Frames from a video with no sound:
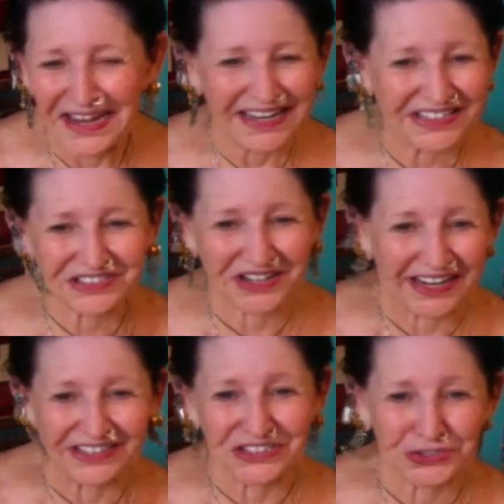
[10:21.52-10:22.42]
he's
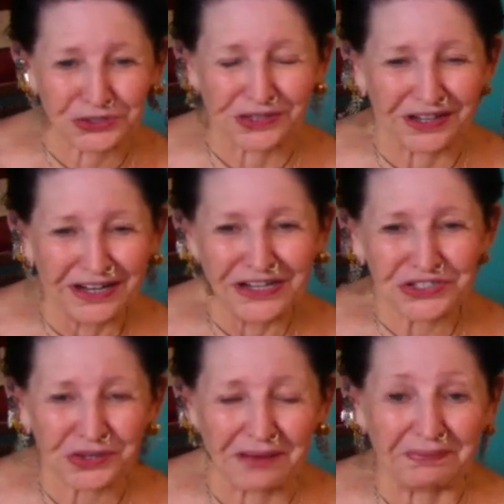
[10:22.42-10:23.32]
trying to assure
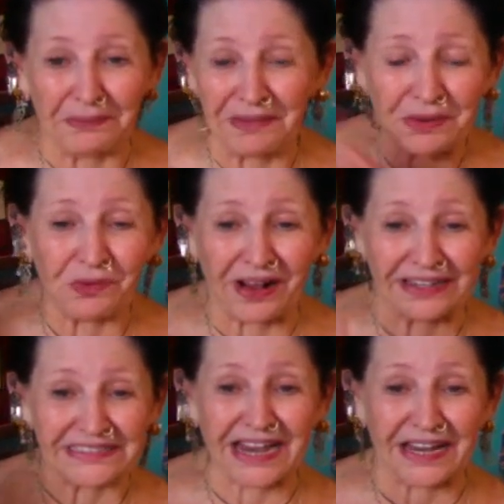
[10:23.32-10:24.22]
Trump, and meanwhile,
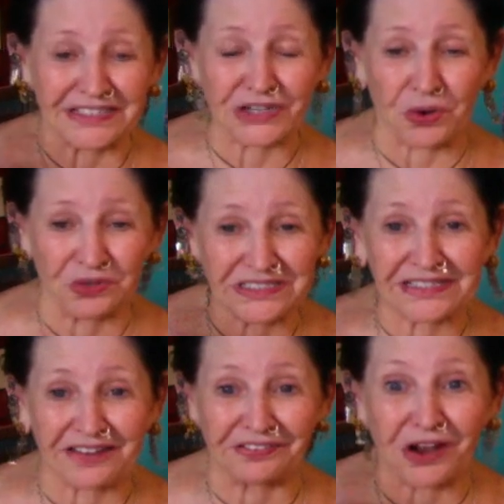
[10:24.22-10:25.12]
he's got his own
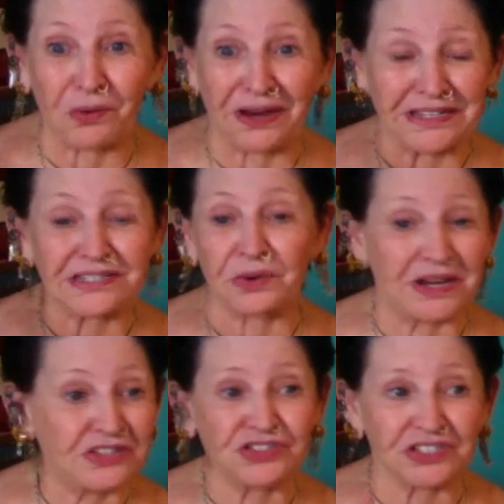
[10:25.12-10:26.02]
stuff going. So
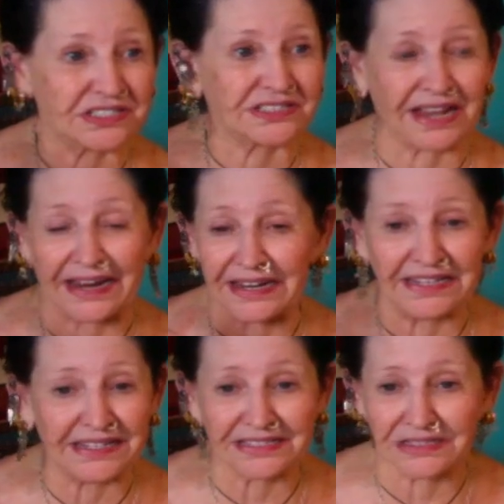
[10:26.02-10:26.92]
he's just like, he
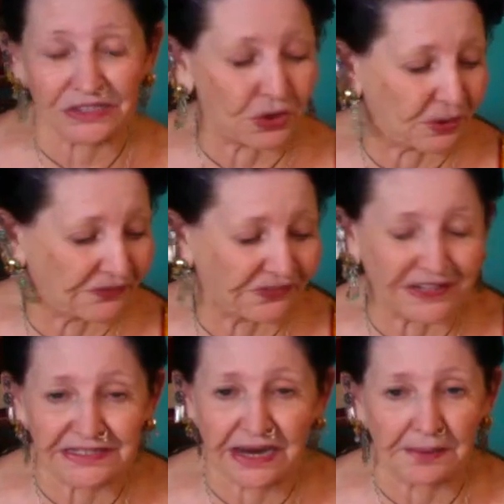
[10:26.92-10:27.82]
doesn't know if
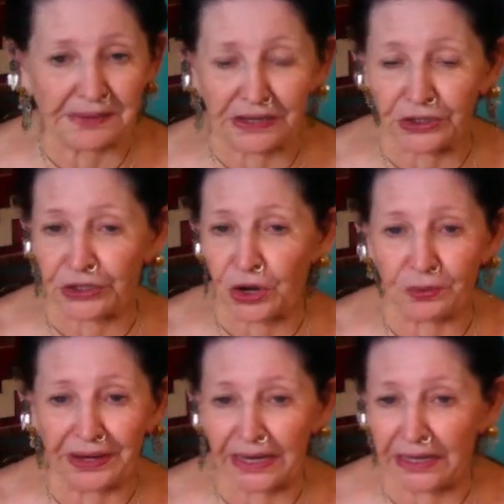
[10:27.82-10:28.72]
he's coming or
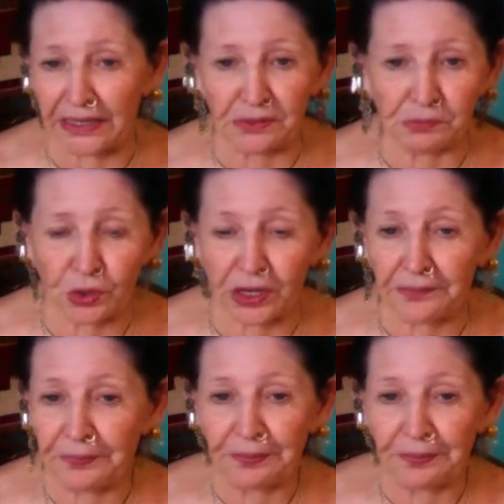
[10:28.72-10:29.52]
going anymore.